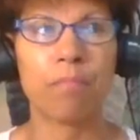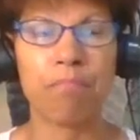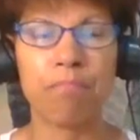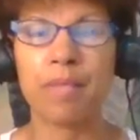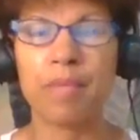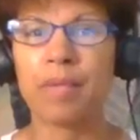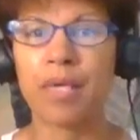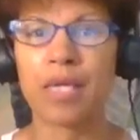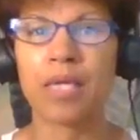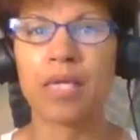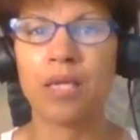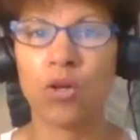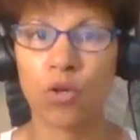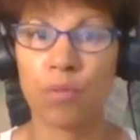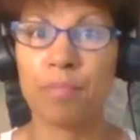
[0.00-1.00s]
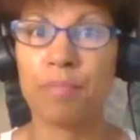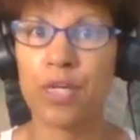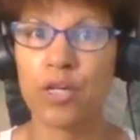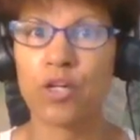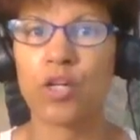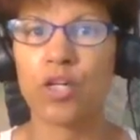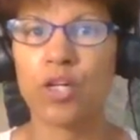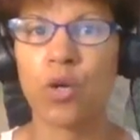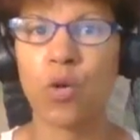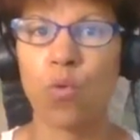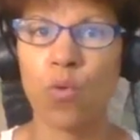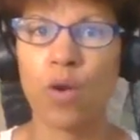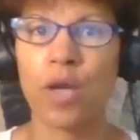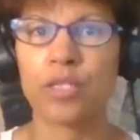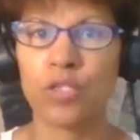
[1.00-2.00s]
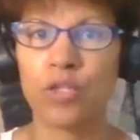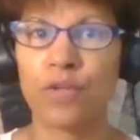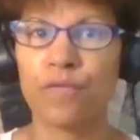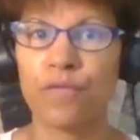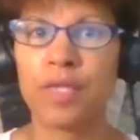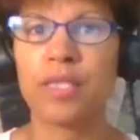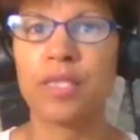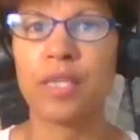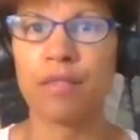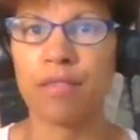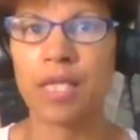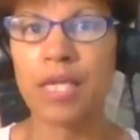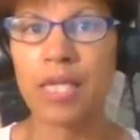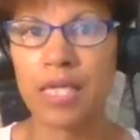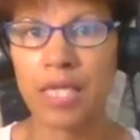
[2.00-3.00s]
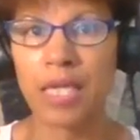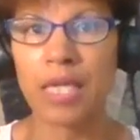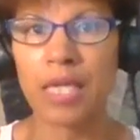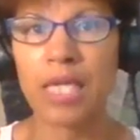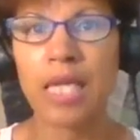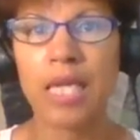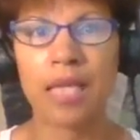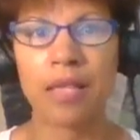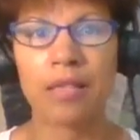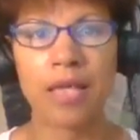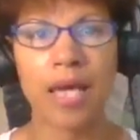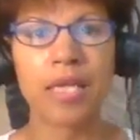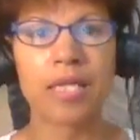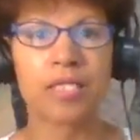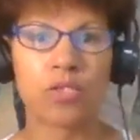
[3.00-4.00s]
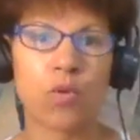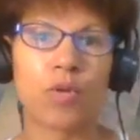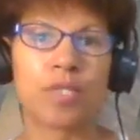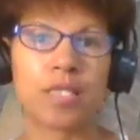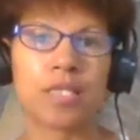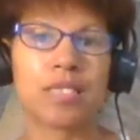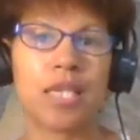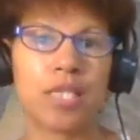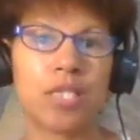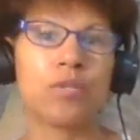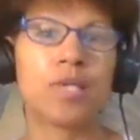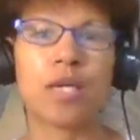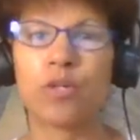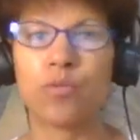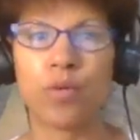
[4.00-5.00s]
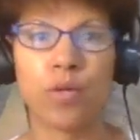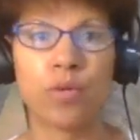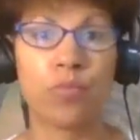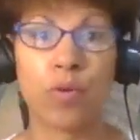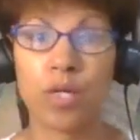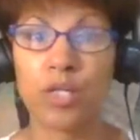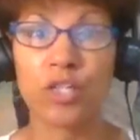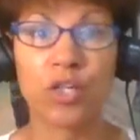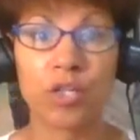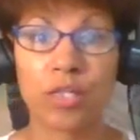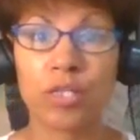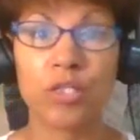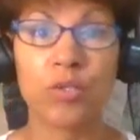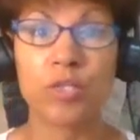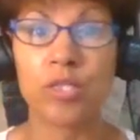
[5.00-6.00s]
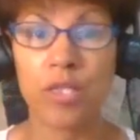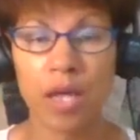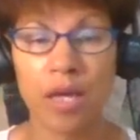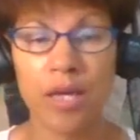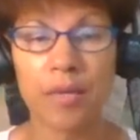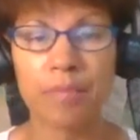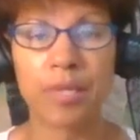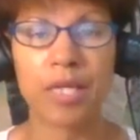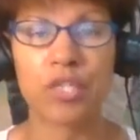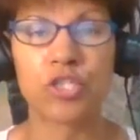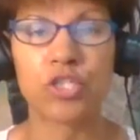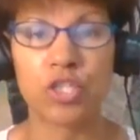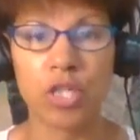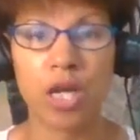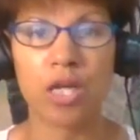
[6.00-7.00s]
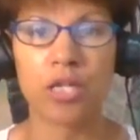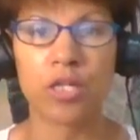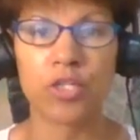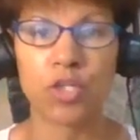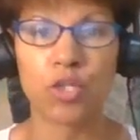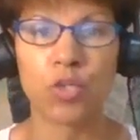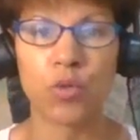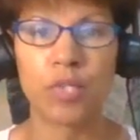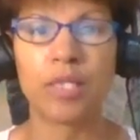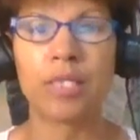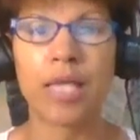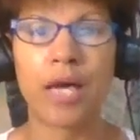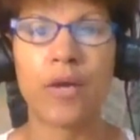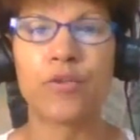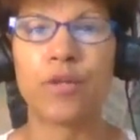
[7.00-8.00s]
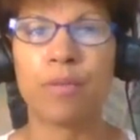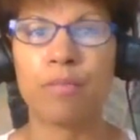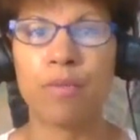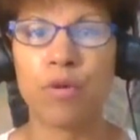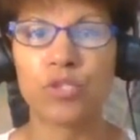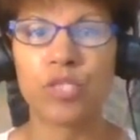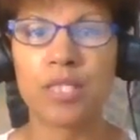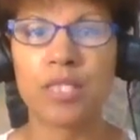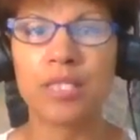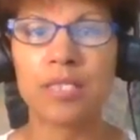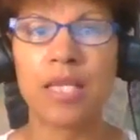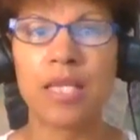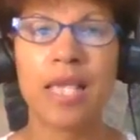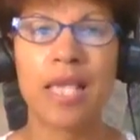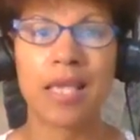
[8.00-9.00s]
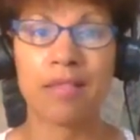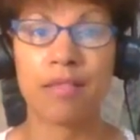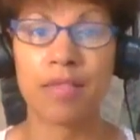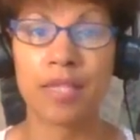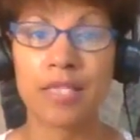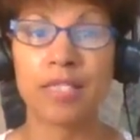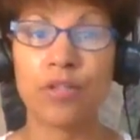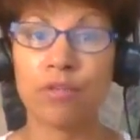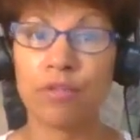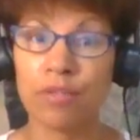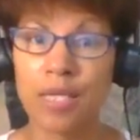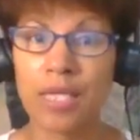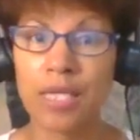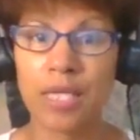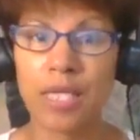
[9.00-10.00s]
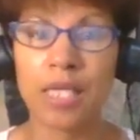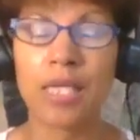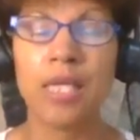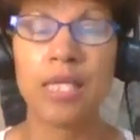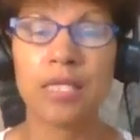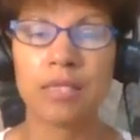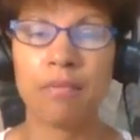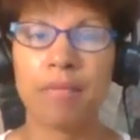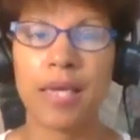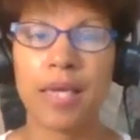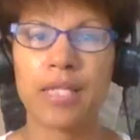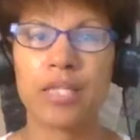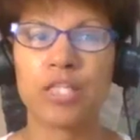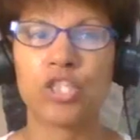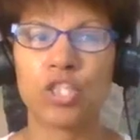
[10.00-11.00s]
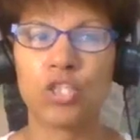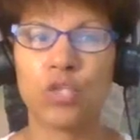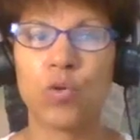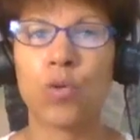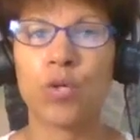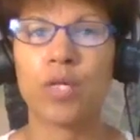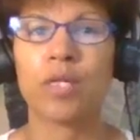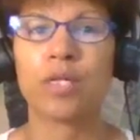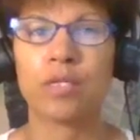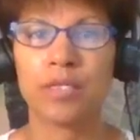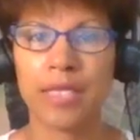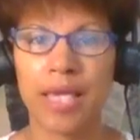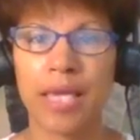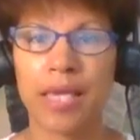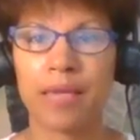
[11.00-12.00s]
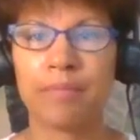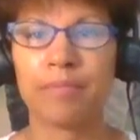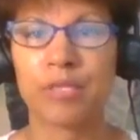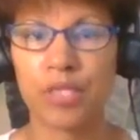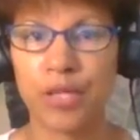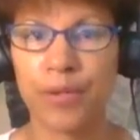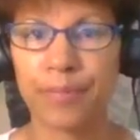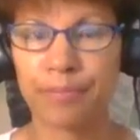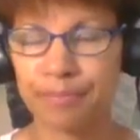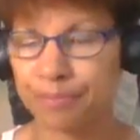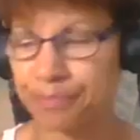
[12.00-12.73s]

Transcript: mimic or mirror what you're feeling and thinking and that is going to then take you down a road where you're going to lose time because you're not you're going to allow your emotions and the things that you're thinking to manage your day so